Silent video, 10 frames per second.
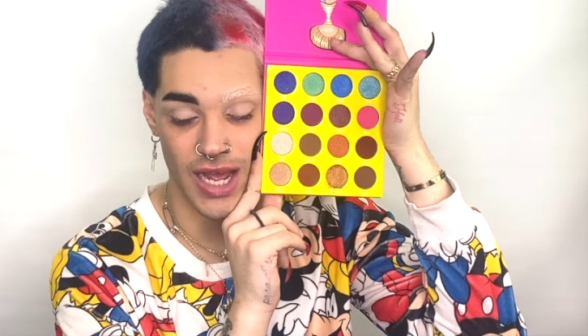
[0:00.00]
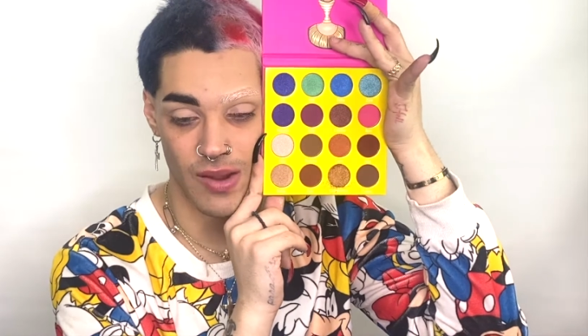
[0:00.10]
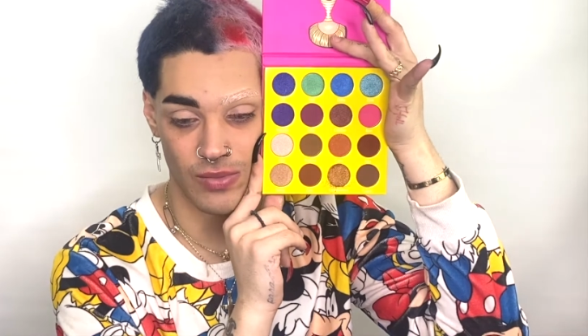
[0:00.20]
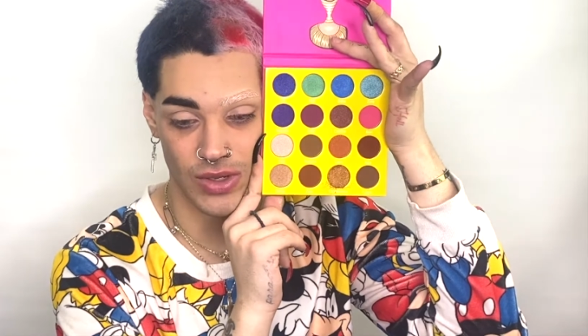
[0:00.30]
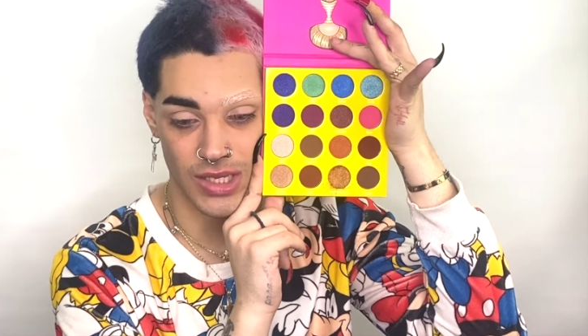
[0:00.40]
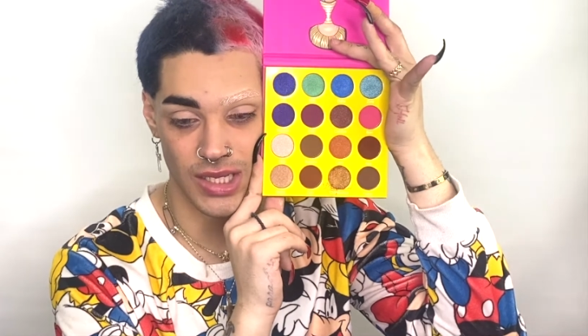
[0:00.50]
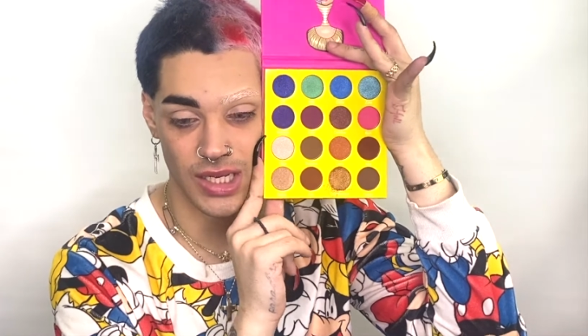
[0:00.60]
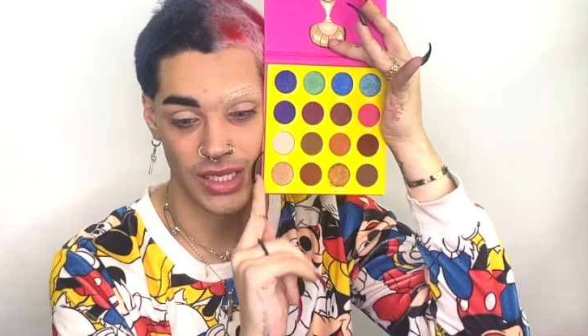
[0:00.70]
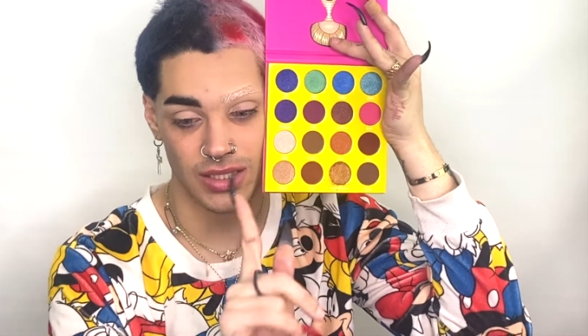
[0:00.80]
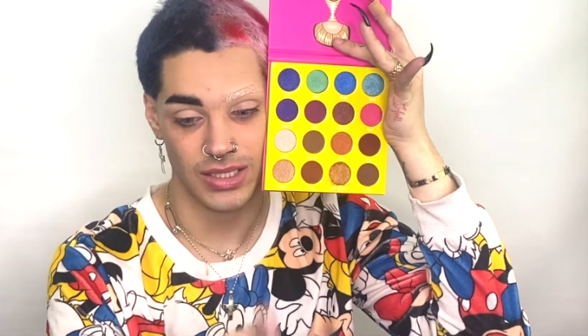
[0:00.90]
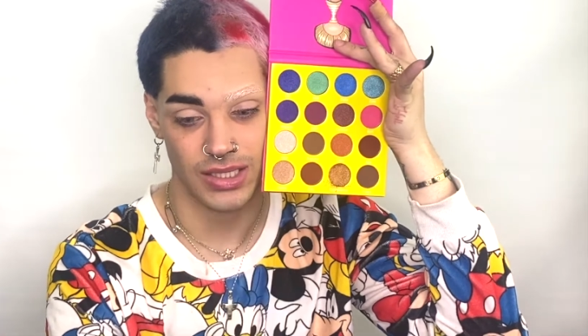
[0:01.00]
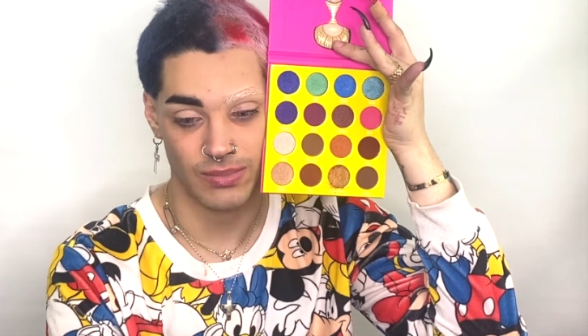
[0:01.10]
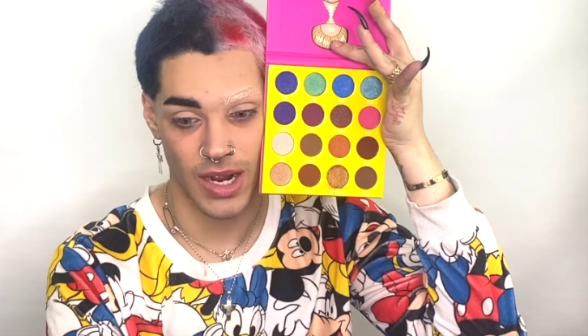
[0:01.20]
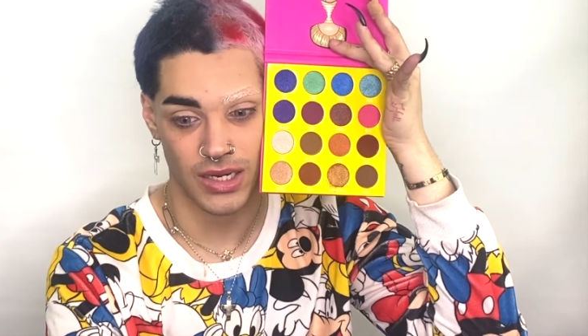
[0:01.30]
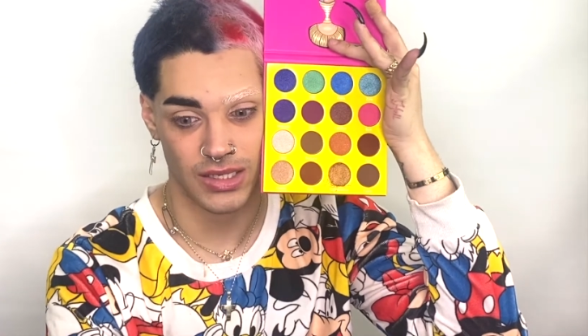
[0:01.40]
I'm looking at the colors in the
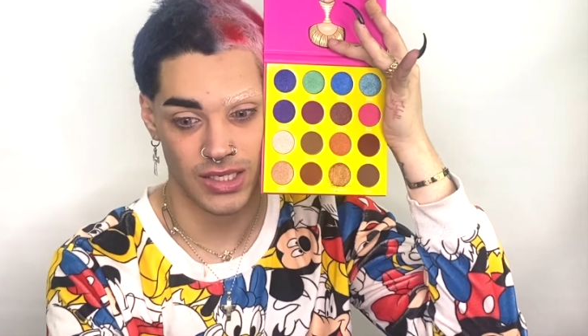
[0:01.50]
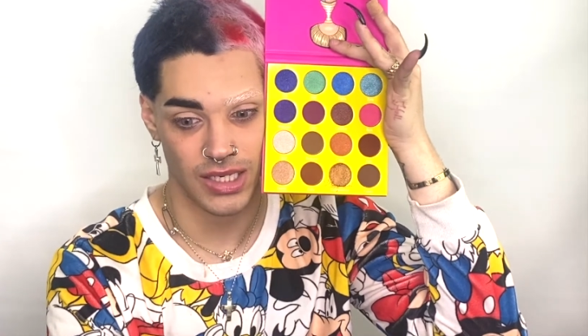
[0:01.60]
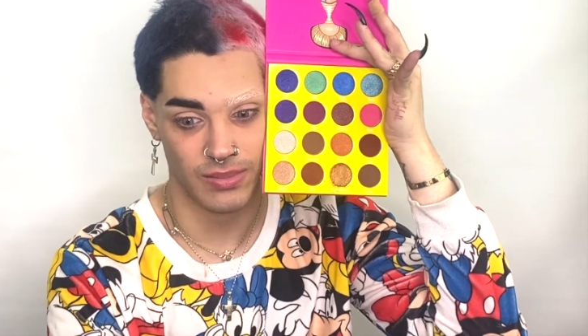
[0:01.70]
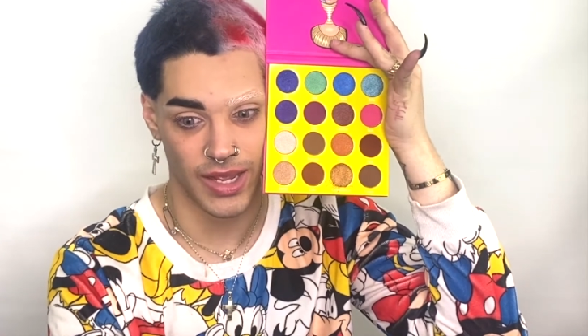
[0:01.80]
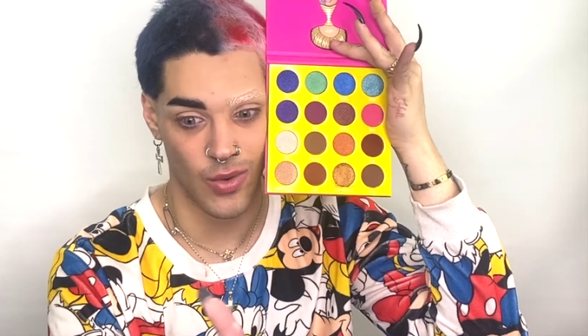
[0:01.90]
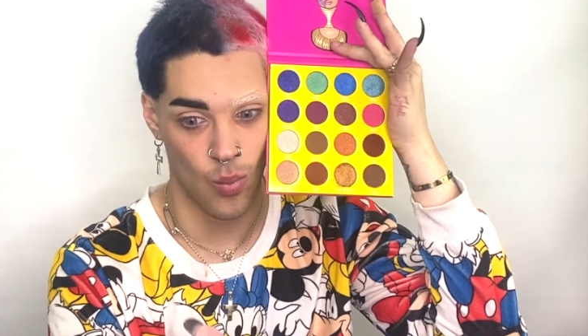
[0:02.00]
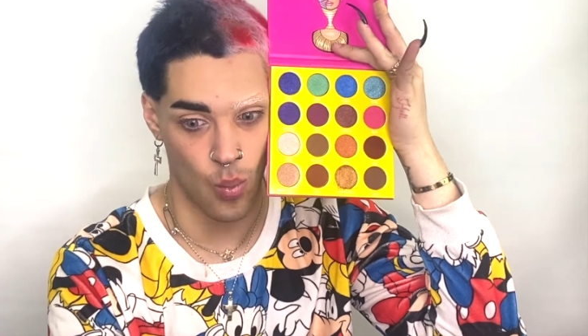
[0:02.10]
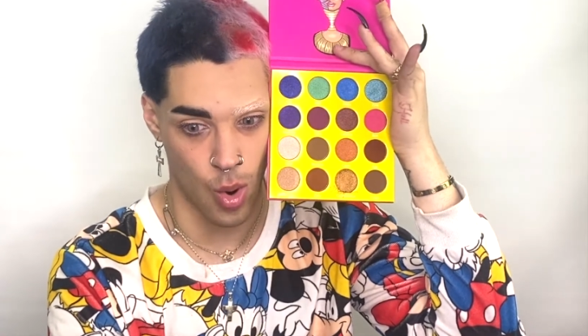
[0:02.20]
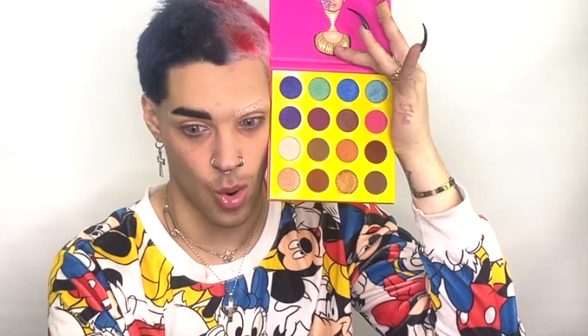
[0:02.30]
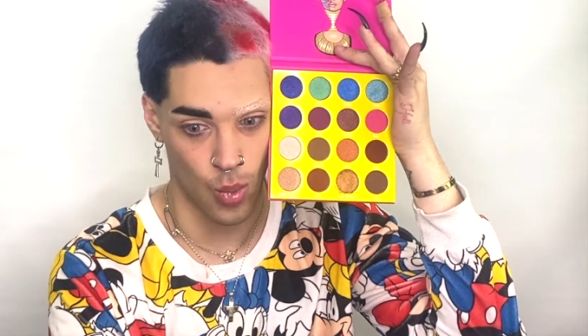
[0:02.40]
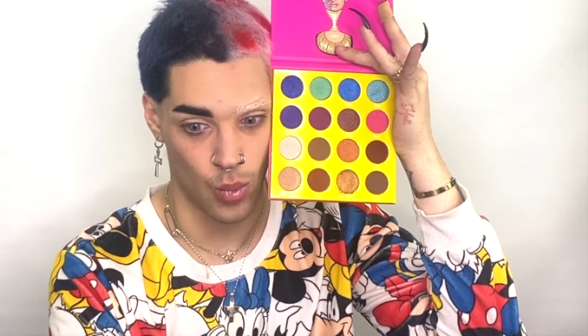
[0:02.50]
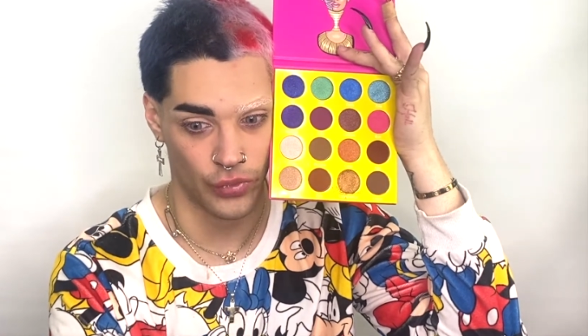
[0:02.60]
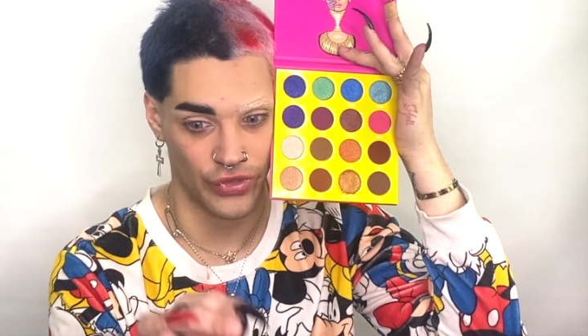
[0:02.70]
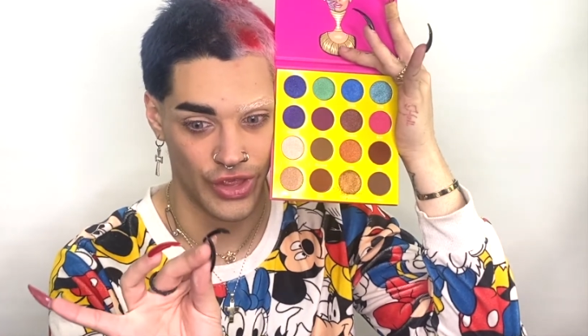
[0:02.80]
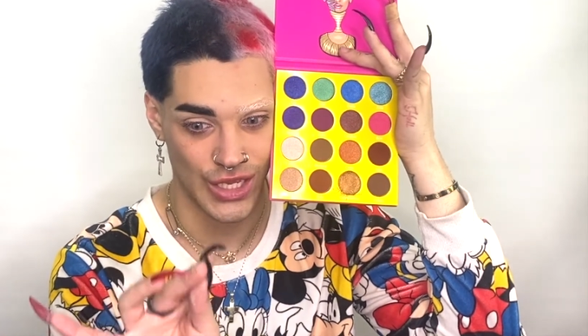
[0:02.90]
monitor and I'm like, whoa,
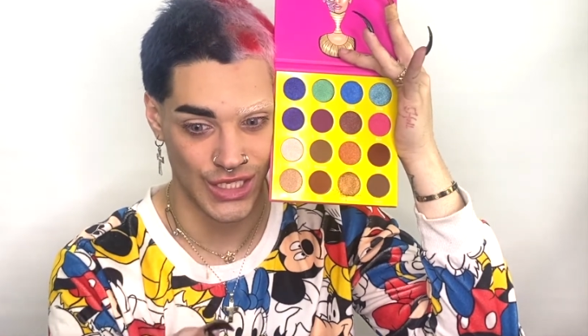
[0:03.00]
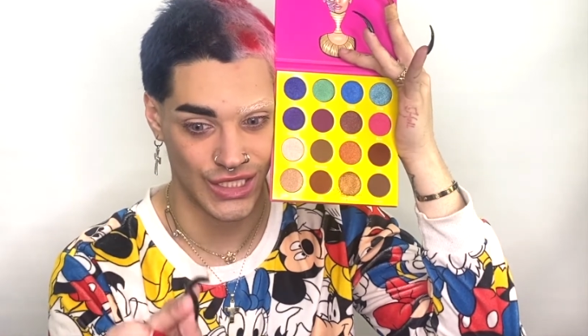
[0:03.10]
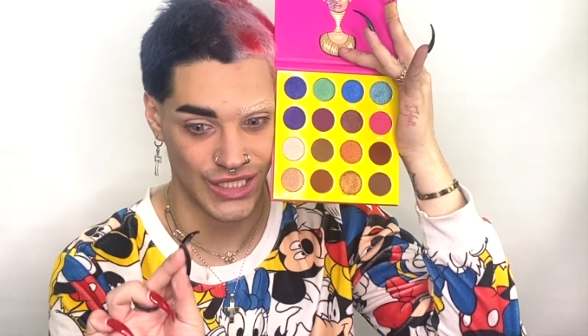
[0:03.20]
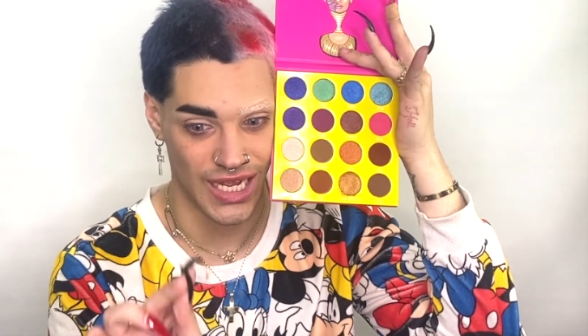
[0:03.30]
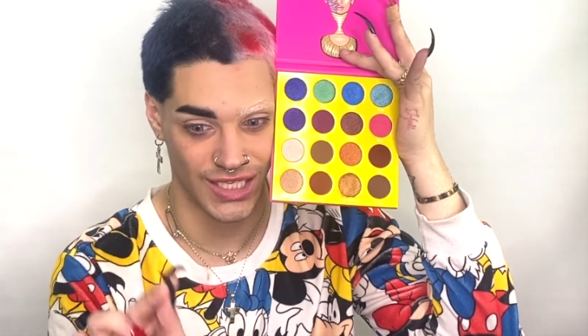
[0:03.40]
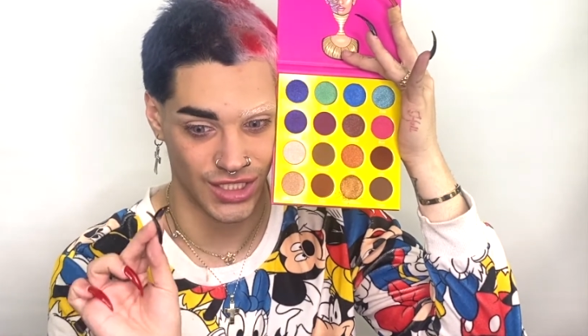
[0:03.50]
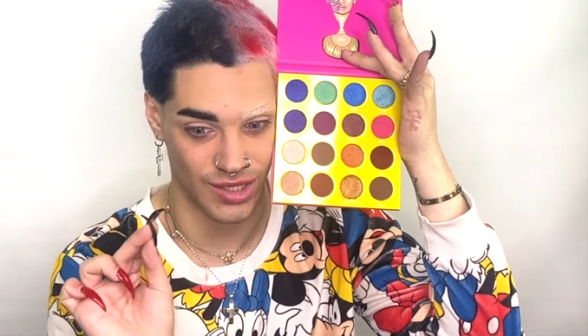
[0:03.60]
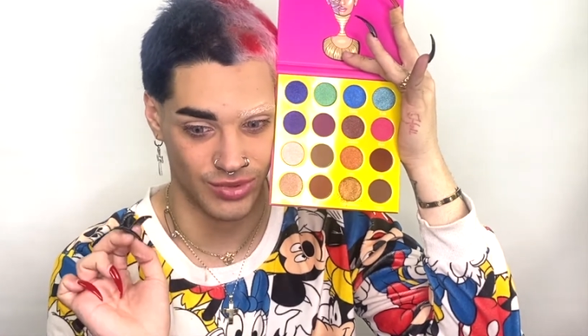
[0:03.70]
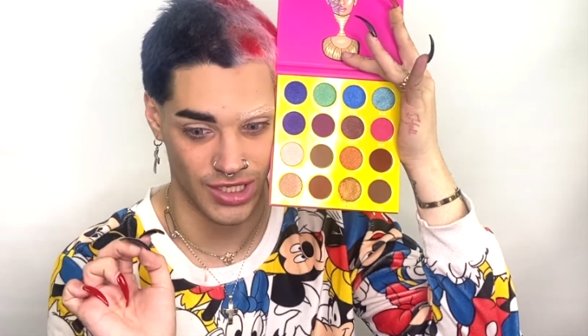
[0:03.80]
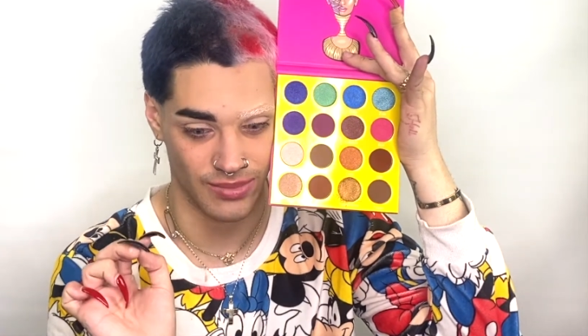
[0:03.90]
this is such a pretty